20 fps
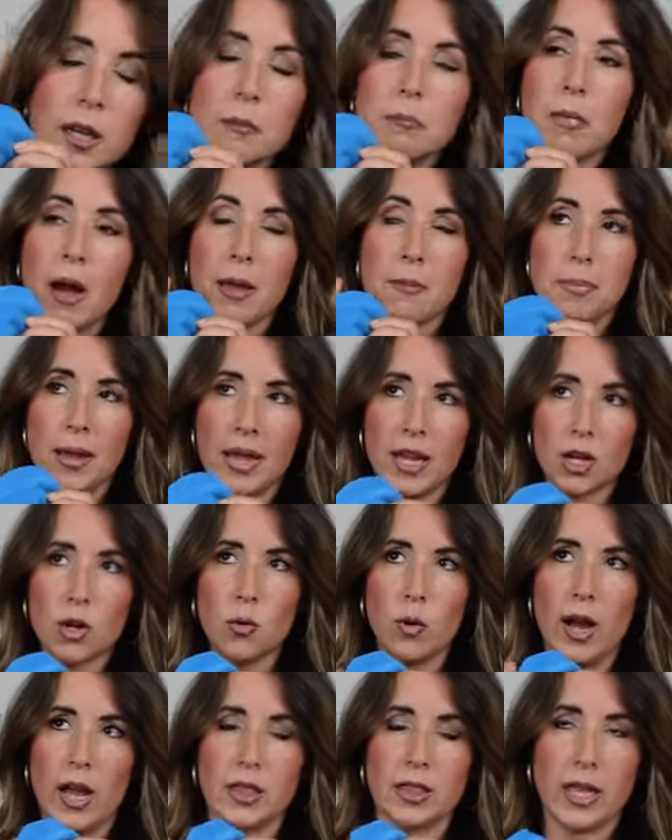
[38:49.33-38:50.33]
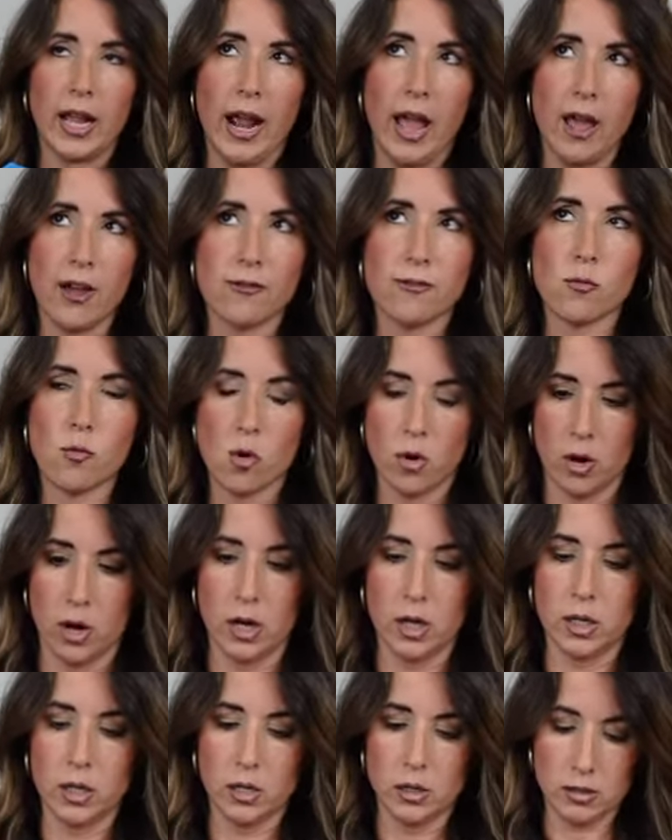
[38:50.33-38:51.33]
my pink one that I have
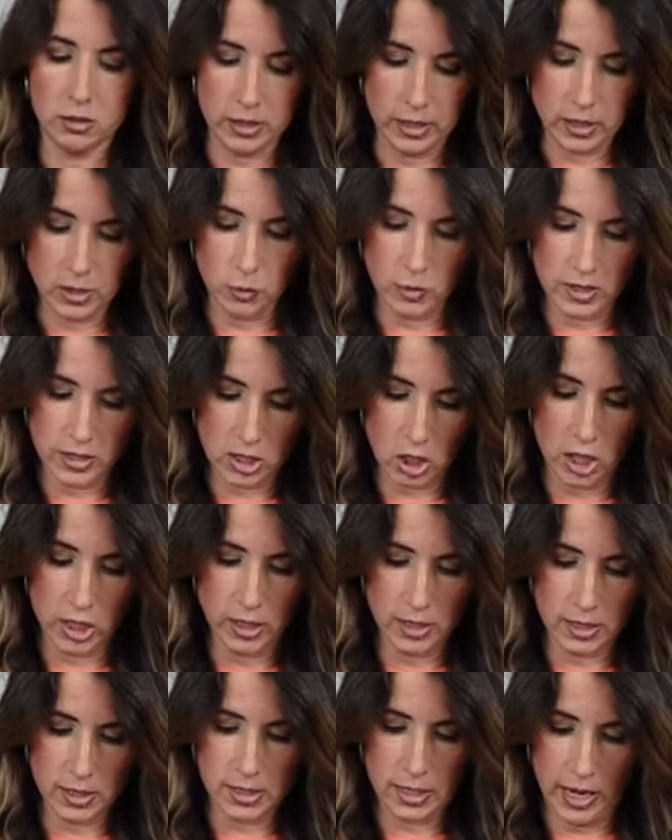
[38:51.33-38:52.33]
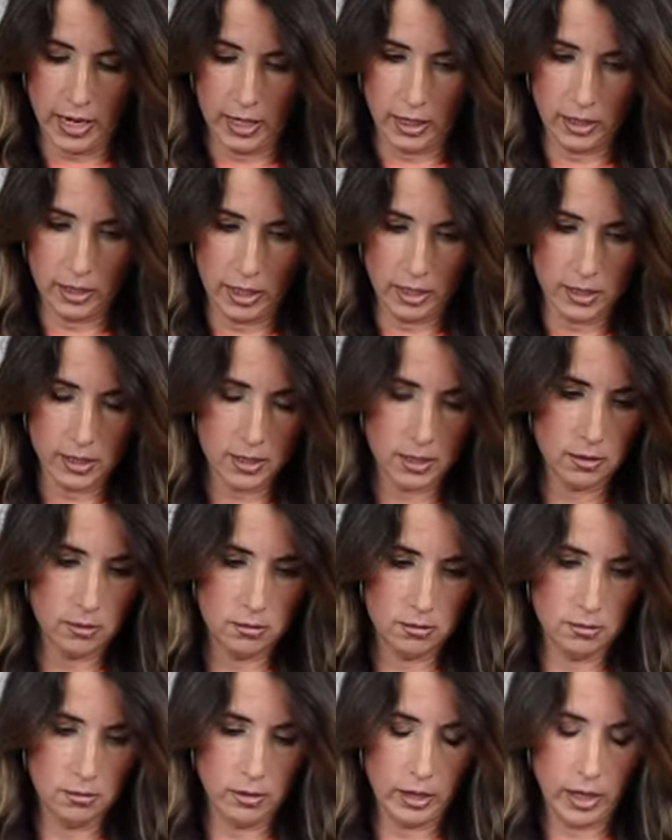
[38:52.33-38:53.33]
worn since we started designing this
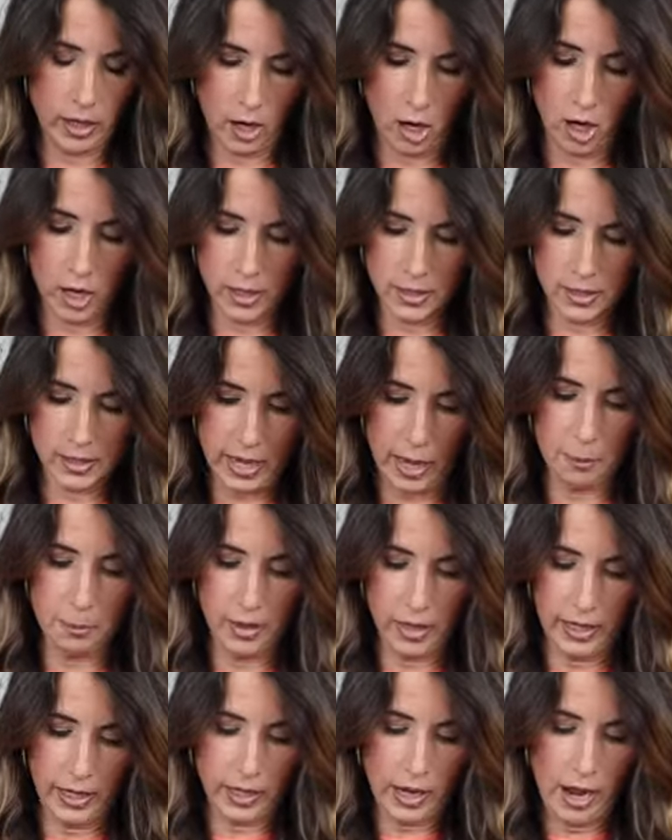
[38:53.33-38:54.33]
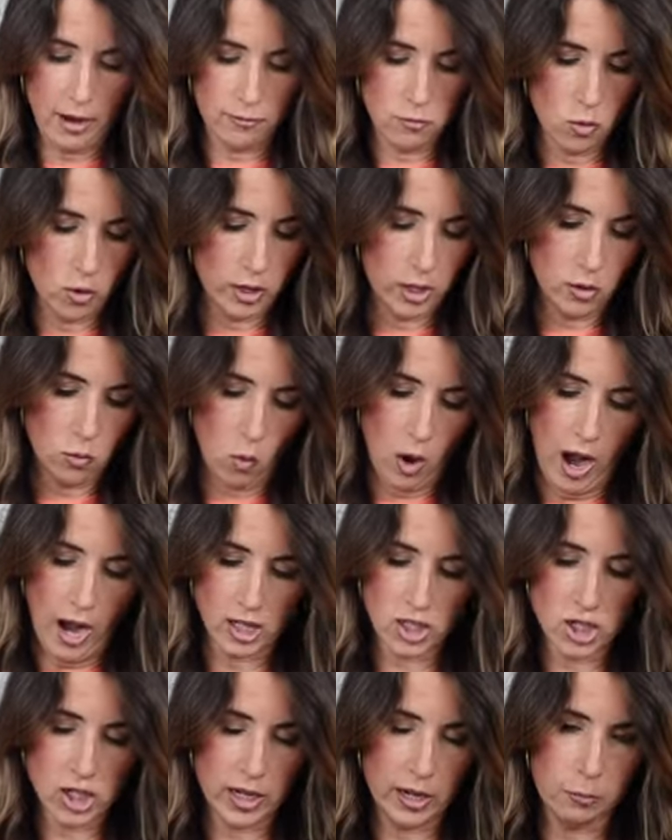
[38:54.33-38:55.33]
in, in sampling, I've worn and
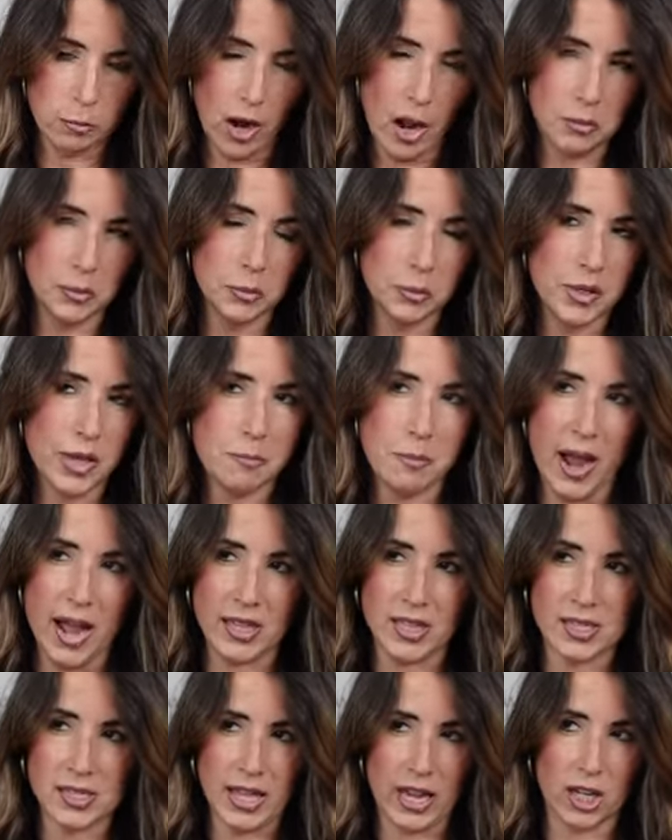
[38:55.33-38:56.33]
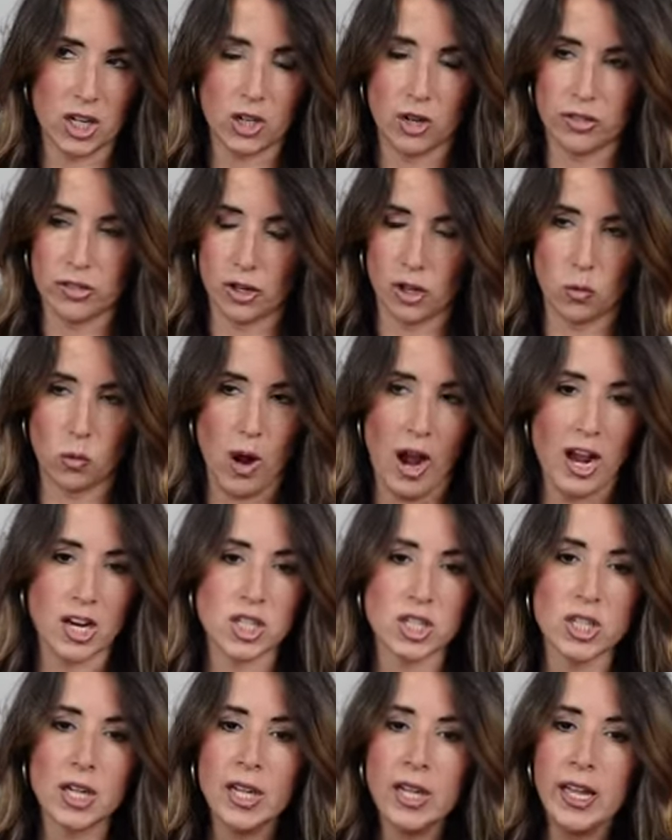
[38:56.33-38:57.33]
washed and probably by the second or third wash,
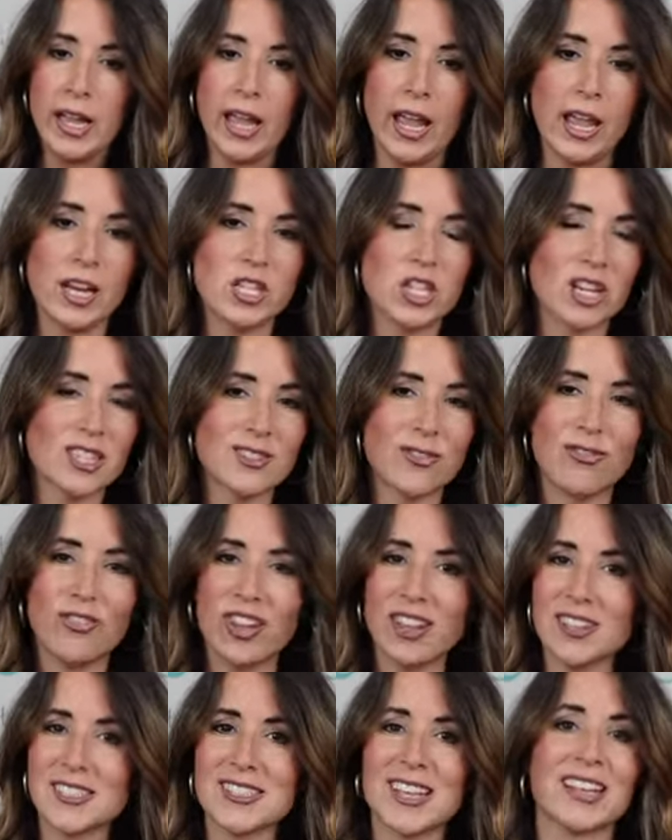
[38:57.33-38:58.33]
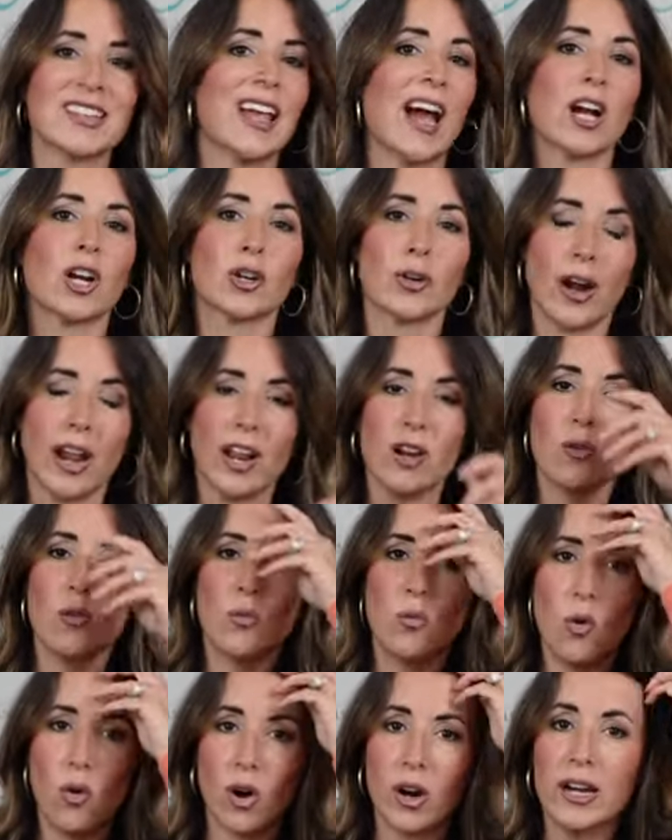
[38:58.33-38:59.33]
it just feels like that great
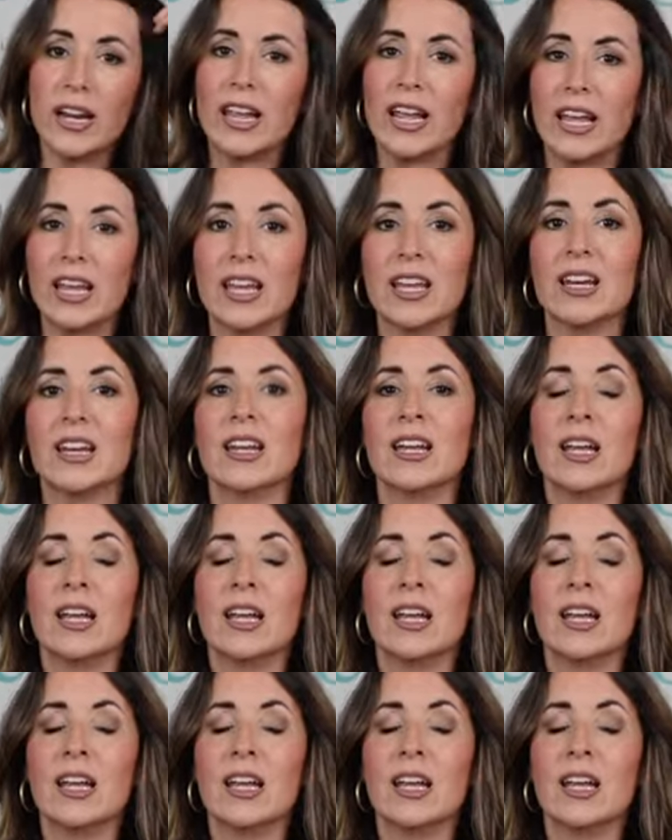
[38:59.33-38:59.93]
worn in